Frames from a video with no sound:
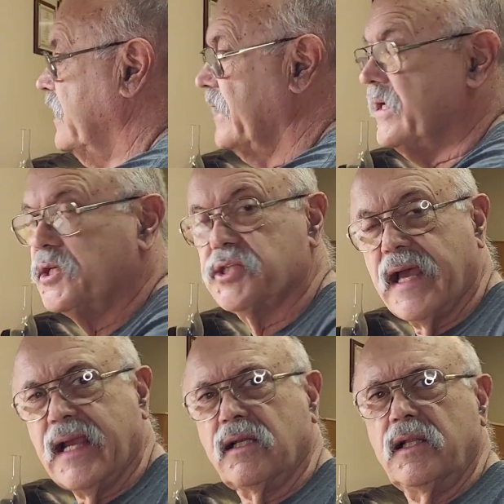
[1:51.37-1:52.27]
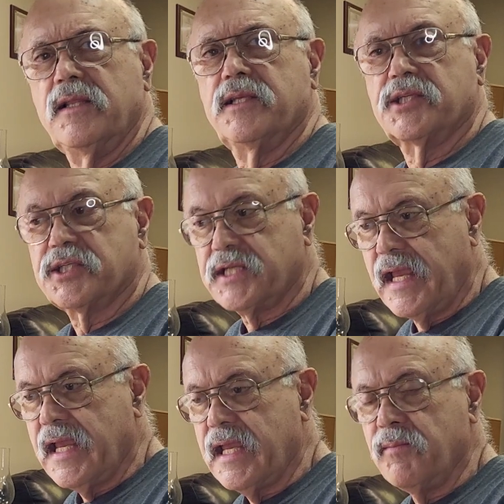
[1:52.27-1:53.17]
in exactly the
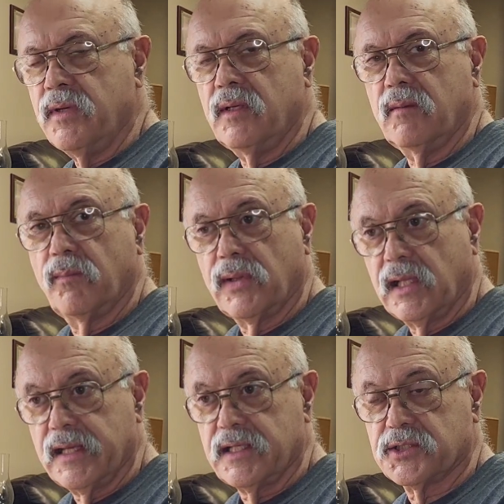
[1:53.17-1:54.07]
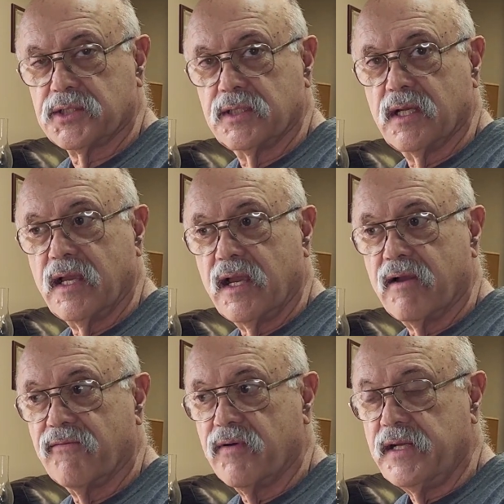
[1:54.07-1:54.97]
same place
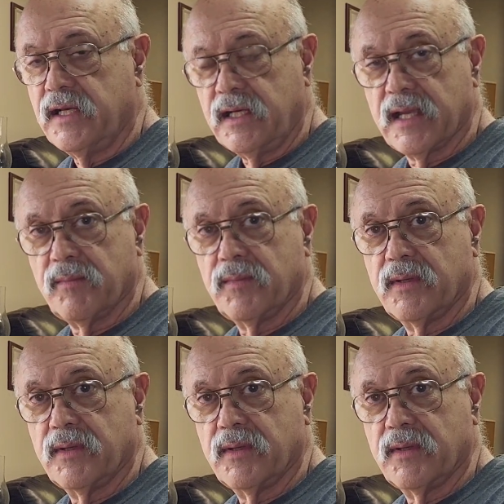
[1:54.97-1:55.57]
every time.